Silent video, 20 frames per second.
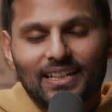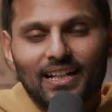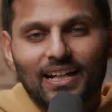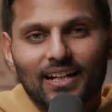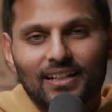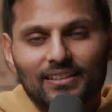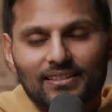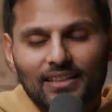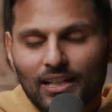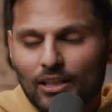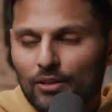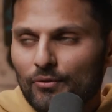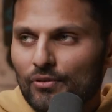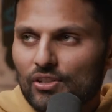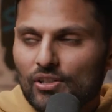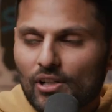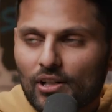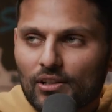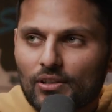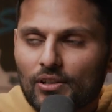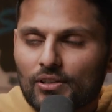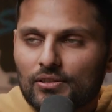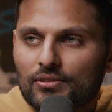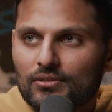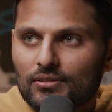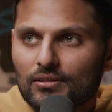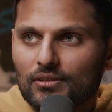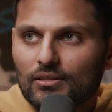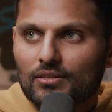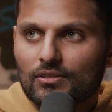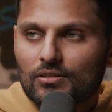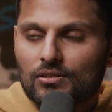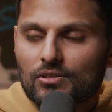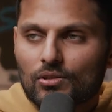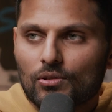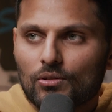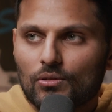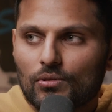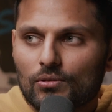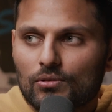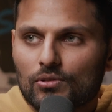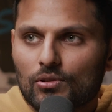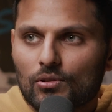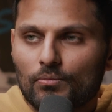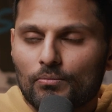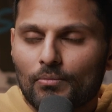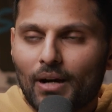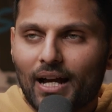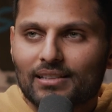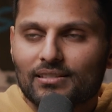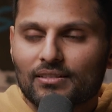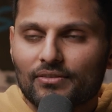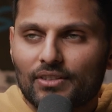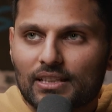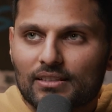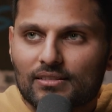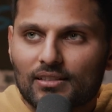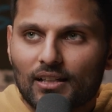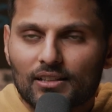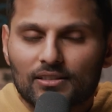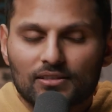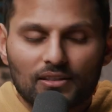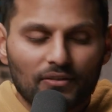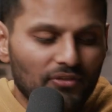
Yeah, thank you for sharing those two two massive insights.